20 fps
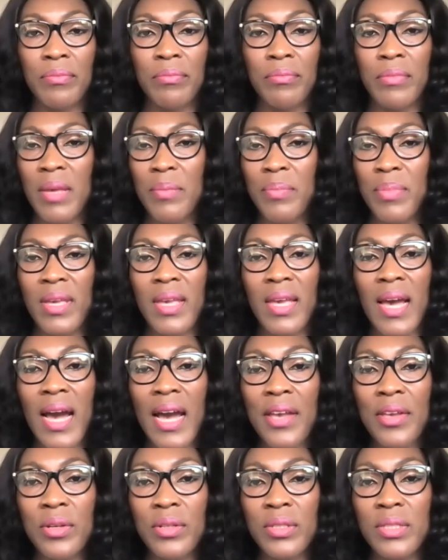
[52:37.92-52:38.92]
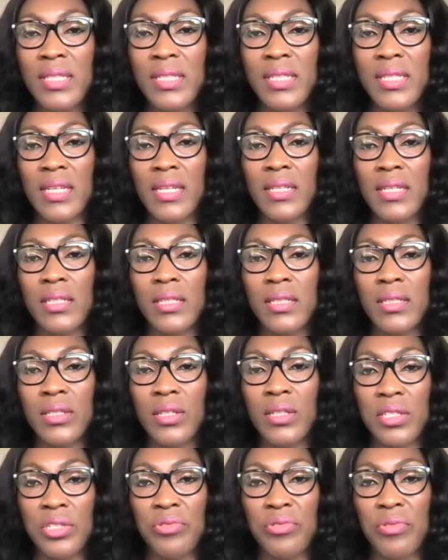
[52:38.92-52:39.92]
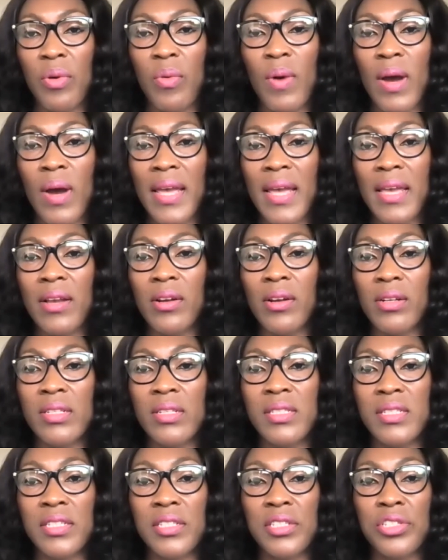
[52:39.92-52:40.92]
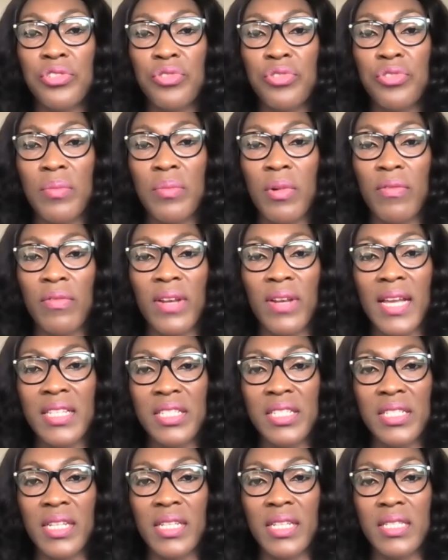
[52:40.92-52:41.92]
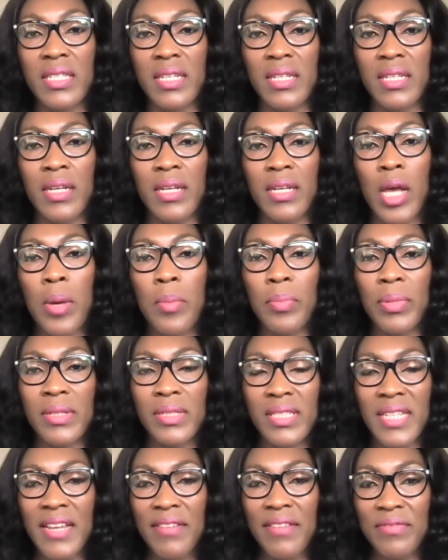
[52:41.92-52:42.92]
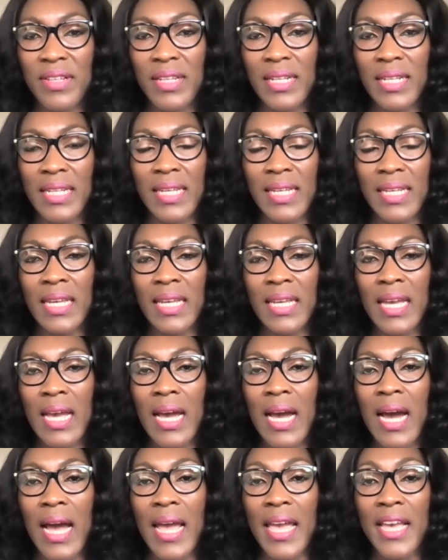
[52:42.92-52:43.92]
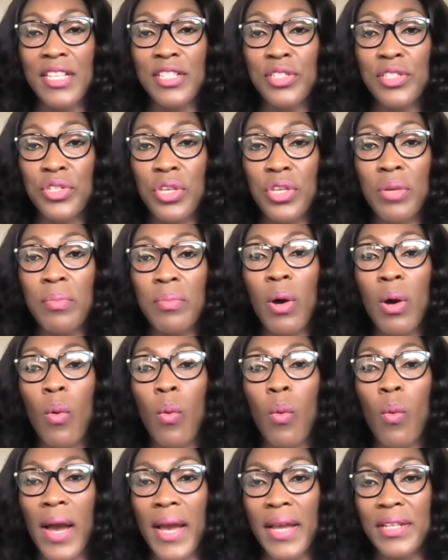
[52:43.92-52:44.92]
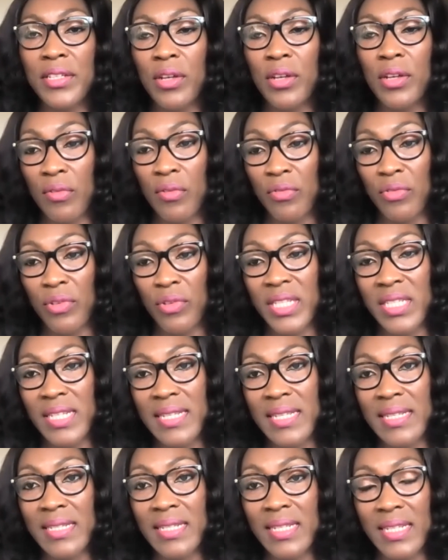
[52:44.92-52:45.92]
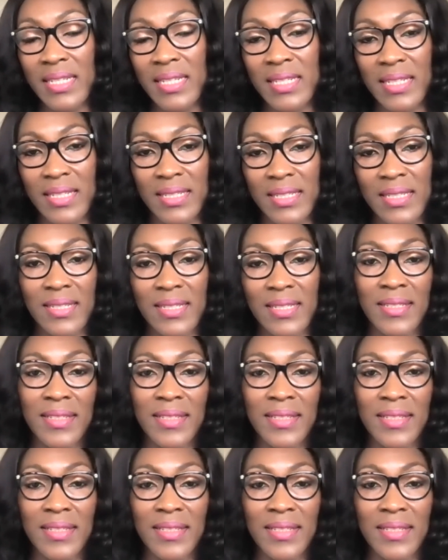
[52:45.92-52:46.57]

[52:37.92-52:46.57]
Maybe IoT doesn't require a constant stream of large data, but definitely, I assume a wide coverage is needed.